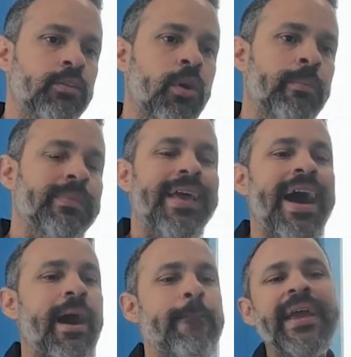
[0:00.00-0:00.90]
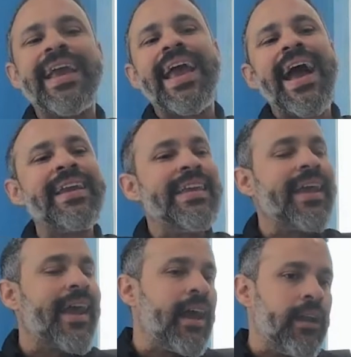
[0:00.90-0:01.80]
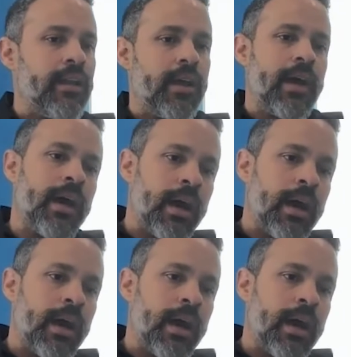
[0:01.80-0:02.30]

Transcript: some mechanical